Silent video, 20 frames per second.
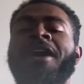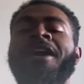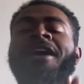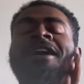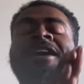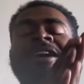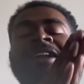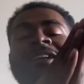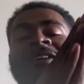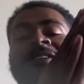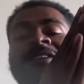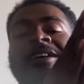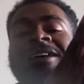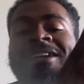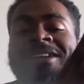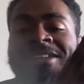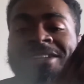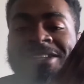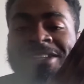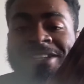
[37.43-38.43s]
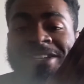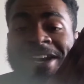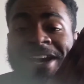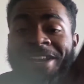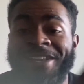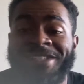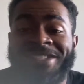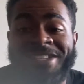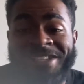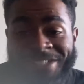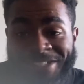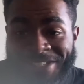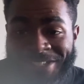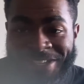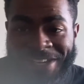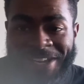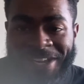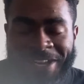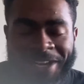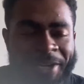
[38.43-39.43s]
Anyway,
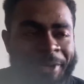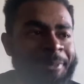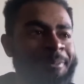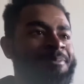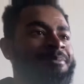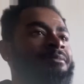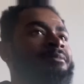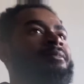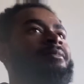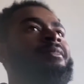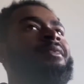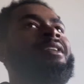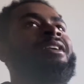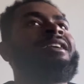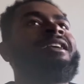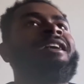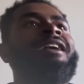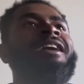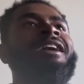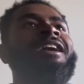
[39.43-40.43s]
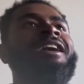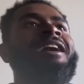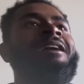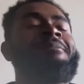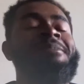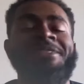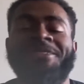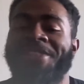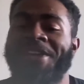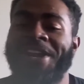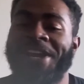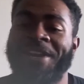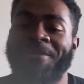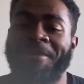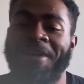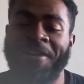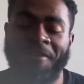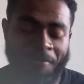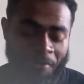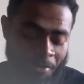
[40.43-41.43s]
$1.69. I've been thinking
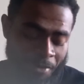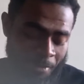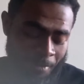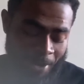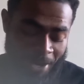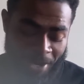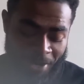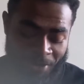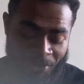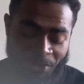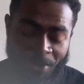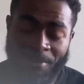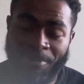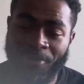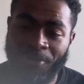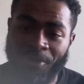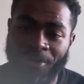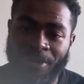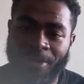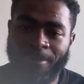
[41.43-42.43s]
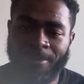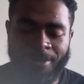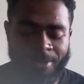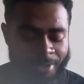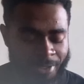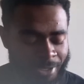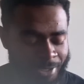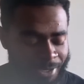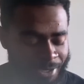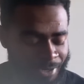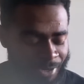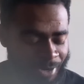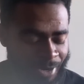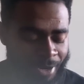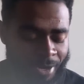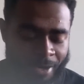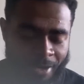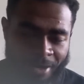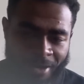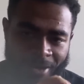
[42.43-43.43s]
about it for a while. So I pulled up there,
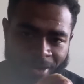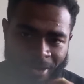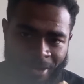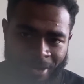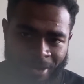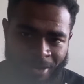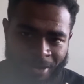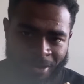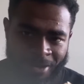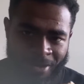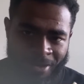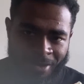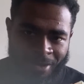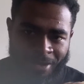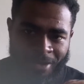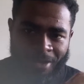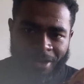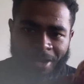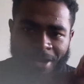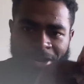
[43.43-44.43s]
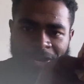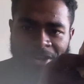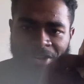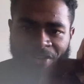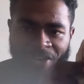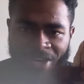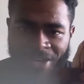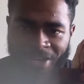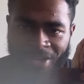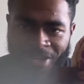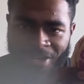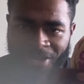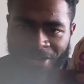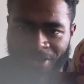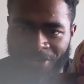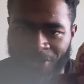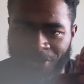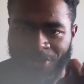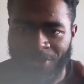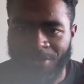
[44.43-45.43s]
got it right here, you
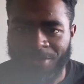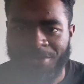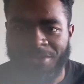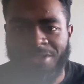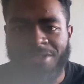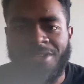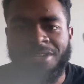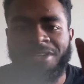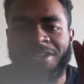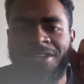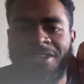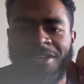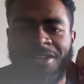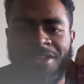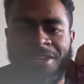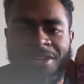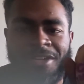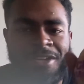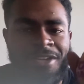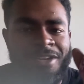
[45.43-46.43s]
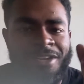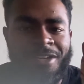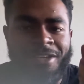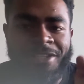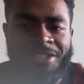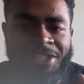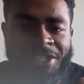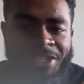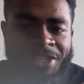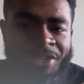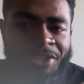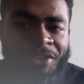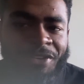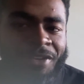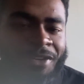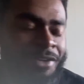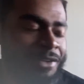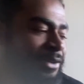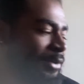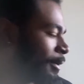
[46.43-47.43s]
know what I'm saying? A chicken
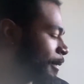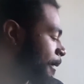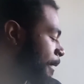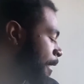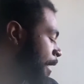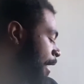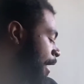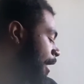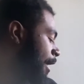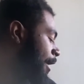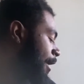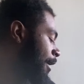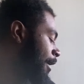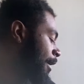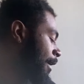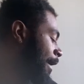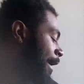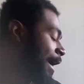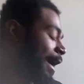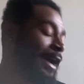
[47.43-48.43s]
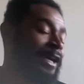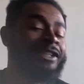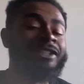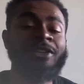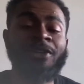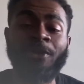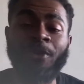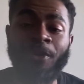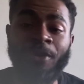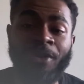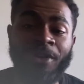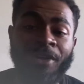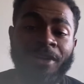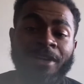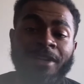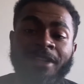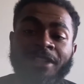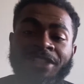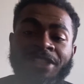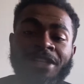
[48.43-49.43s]
griddle. I actually
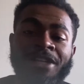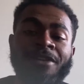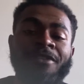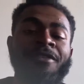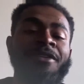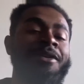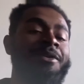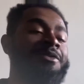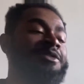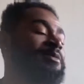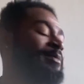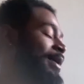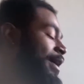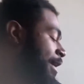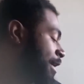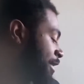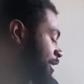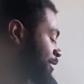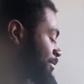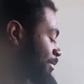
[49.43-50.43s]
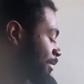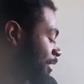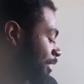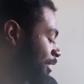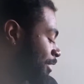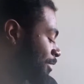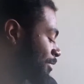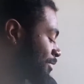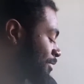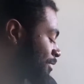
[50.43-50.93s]
ordered a chicken griddle and some hash browns.